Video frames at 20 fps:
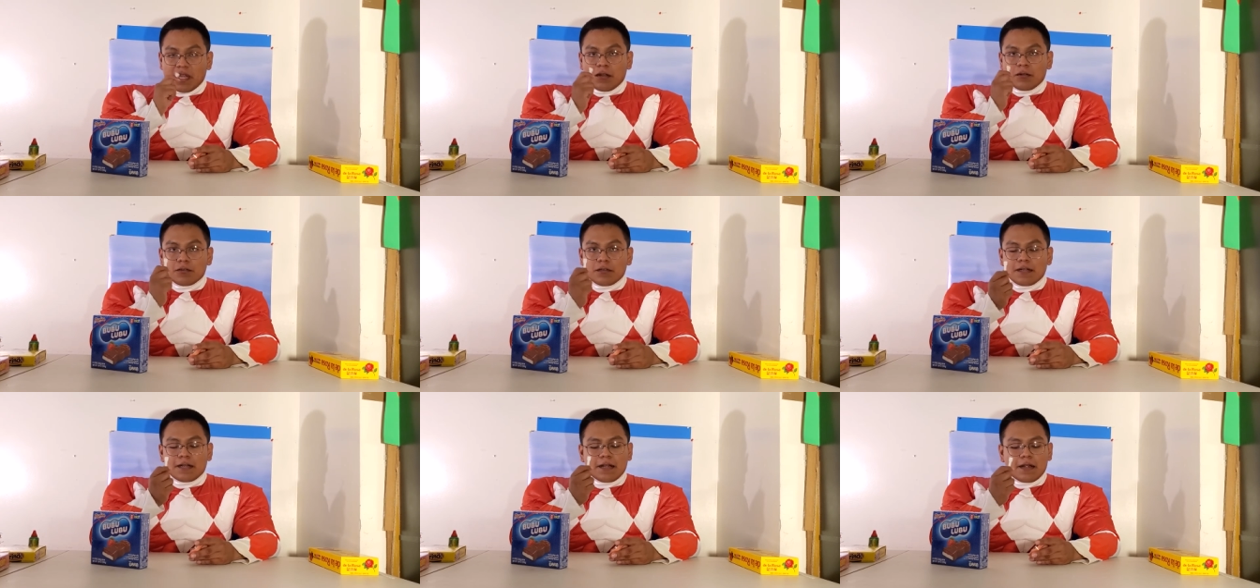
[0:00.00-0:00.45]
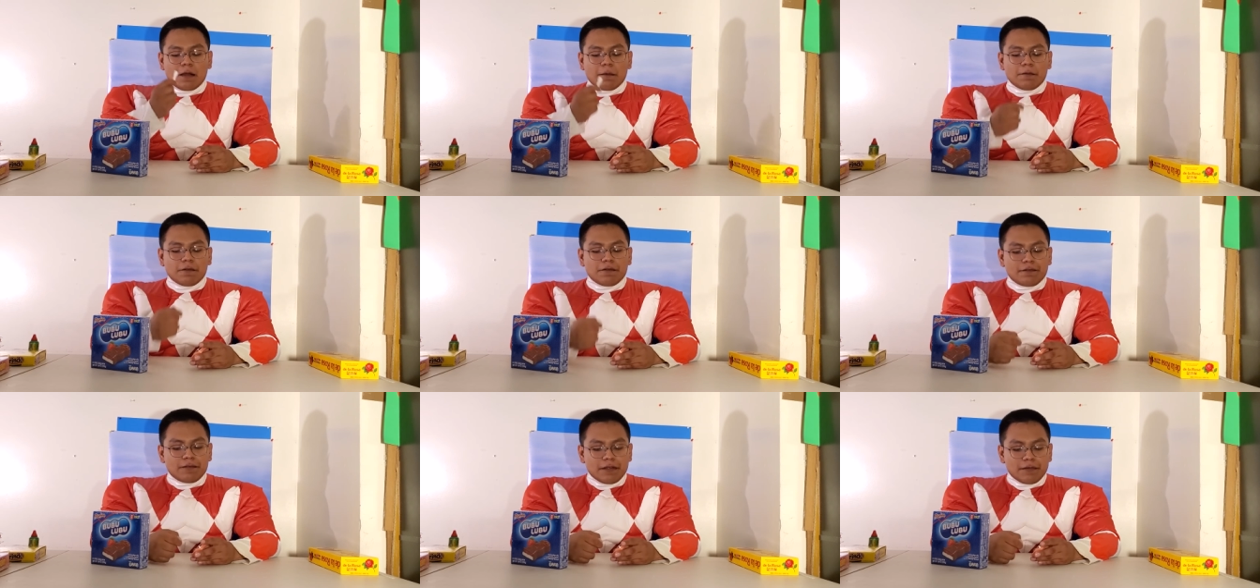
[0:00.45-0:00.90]
Picking up
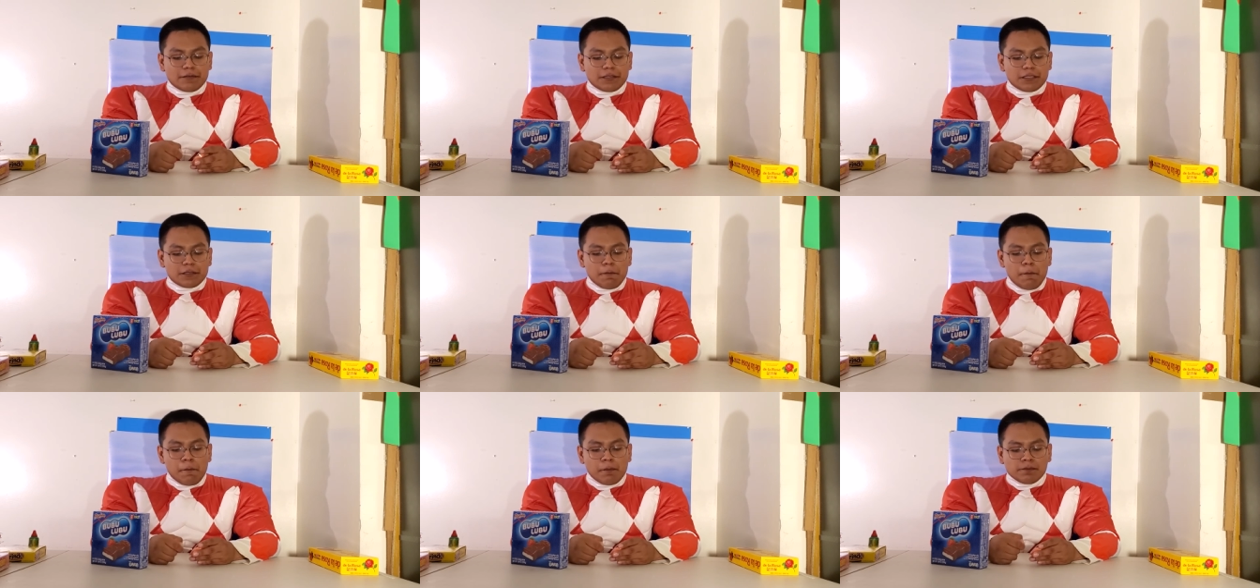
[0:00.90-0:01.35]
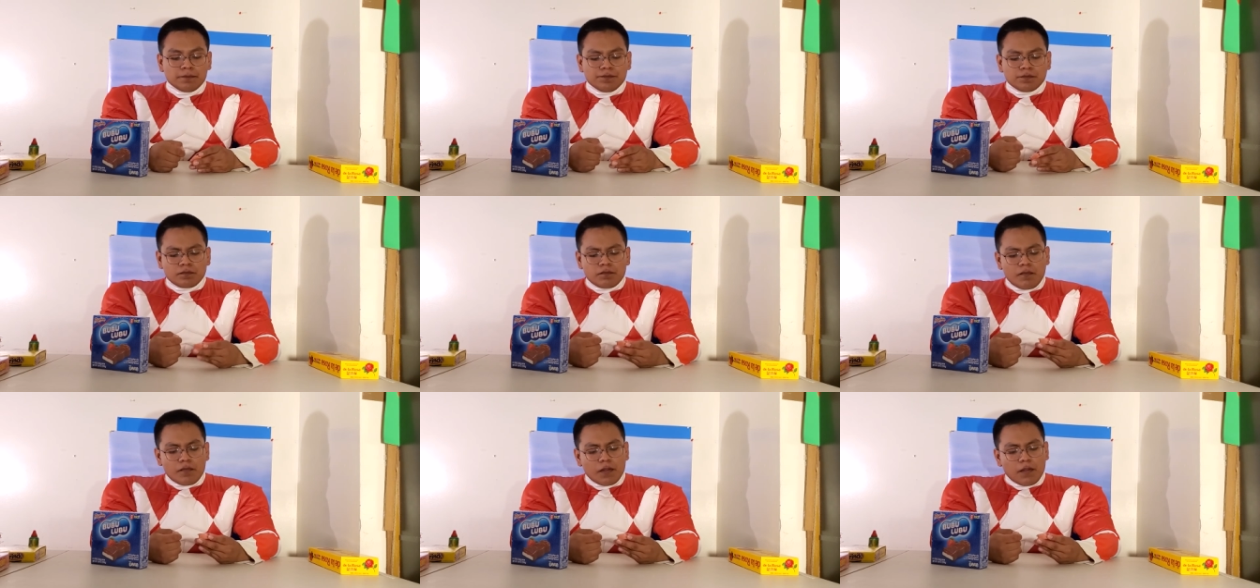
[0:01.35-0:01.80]
those flavors.
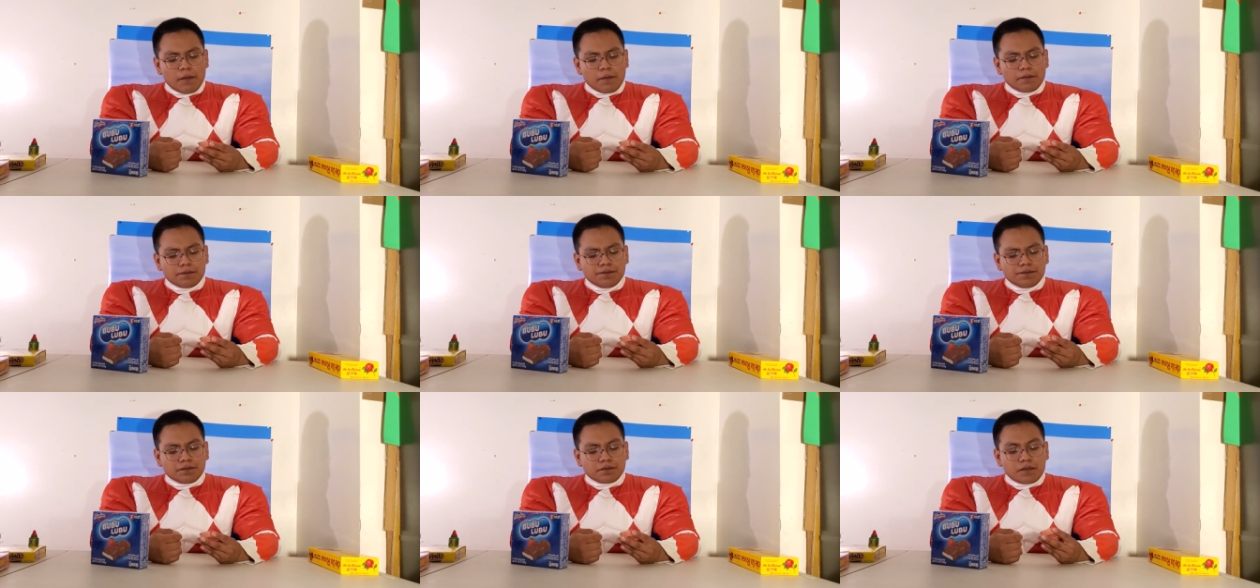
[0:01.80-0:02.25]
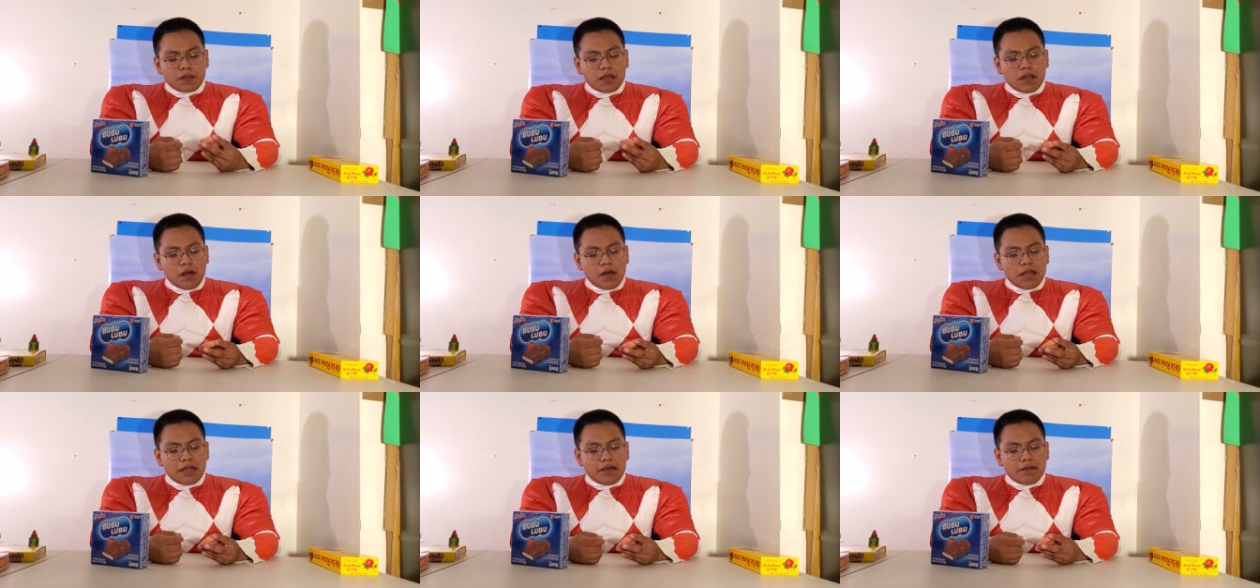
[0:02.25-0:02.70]
No,
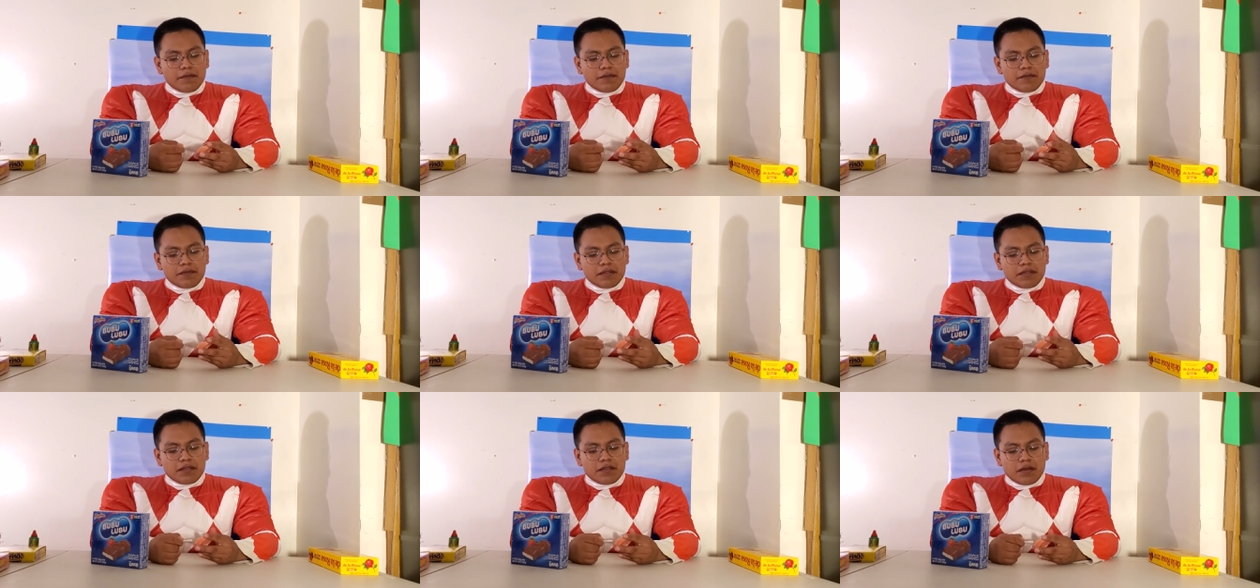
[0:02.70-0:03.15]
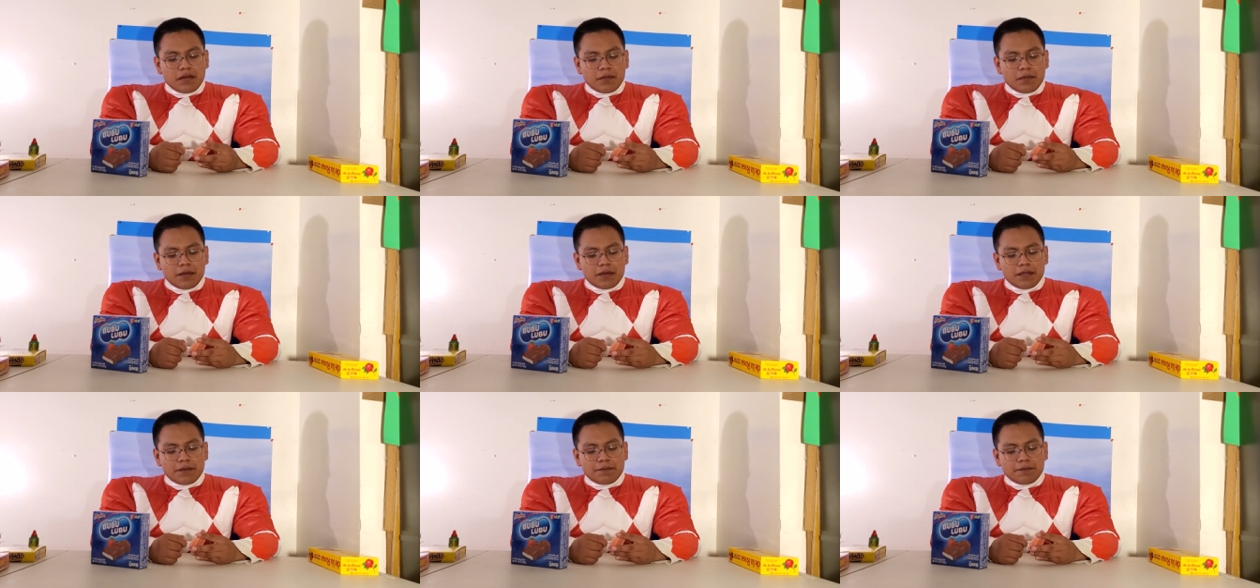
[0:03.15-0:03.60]
I never really thought
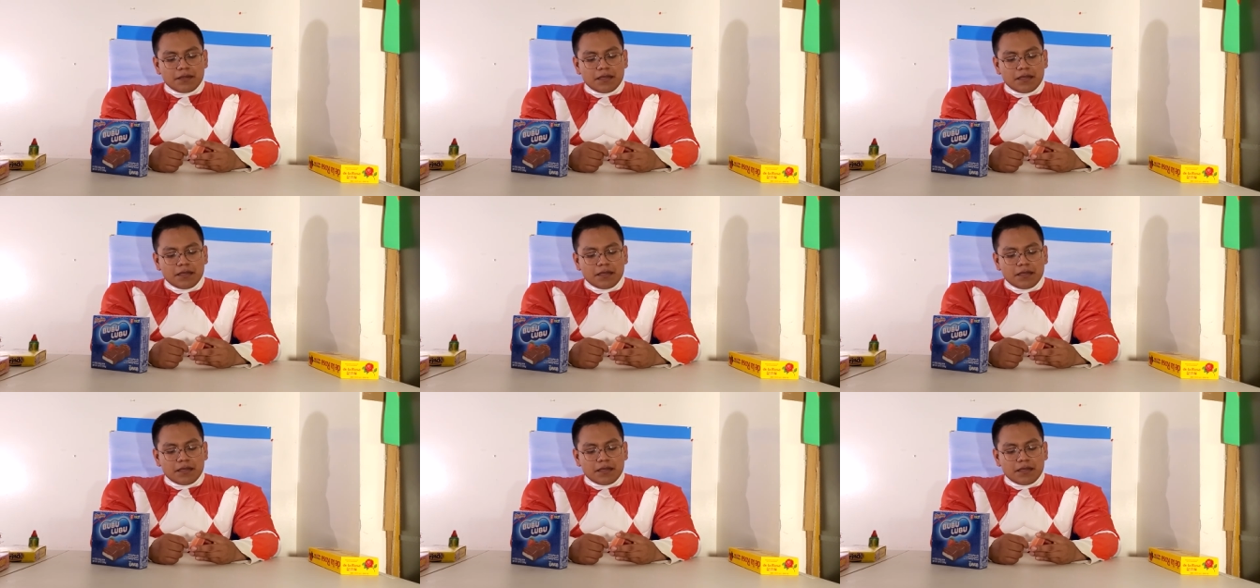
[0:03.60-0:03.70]
about it.